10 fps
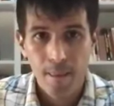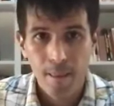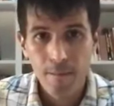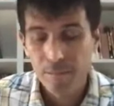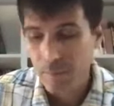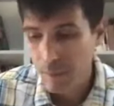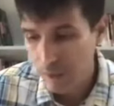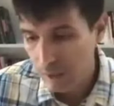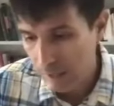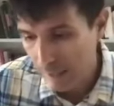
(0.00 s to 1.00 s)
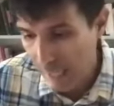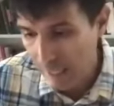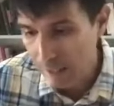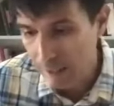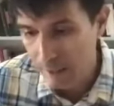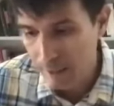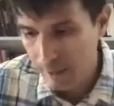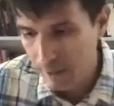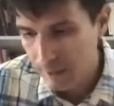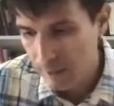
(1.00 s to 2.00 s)
If legality
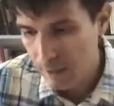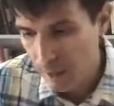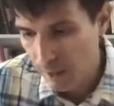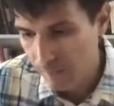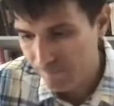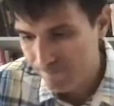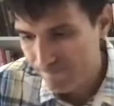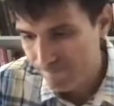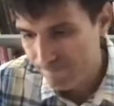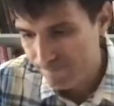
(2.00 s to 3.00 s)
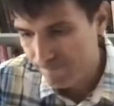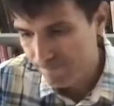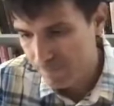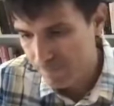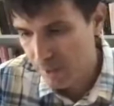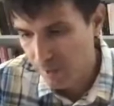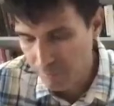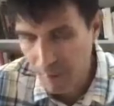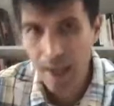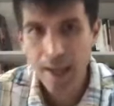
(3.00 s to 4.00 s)
does not
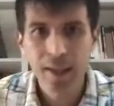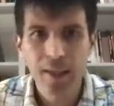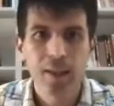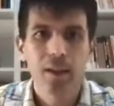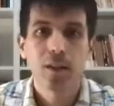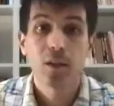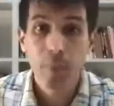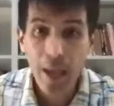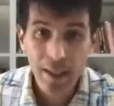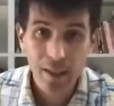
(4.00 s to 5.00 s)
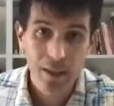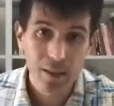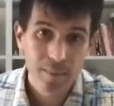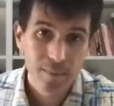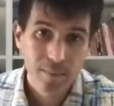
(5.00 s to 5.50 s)
define humanity,